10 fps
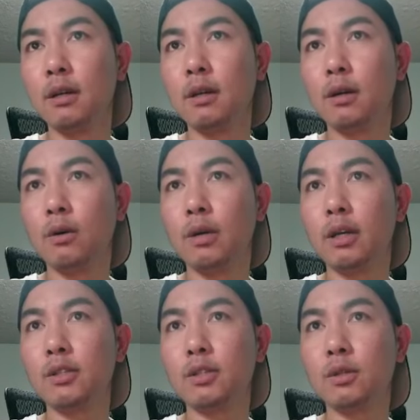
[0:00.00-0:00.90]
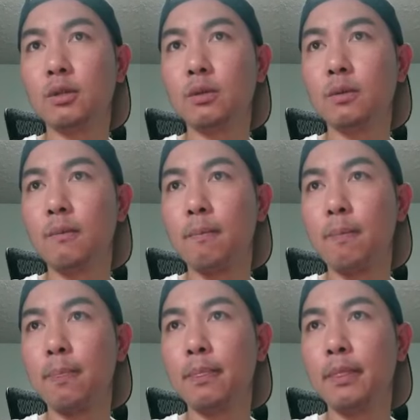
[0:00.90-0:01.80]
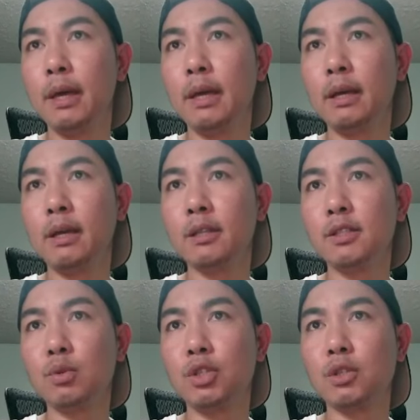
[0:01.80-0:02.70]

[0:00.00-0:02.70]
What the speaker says: Okay, so they can switch.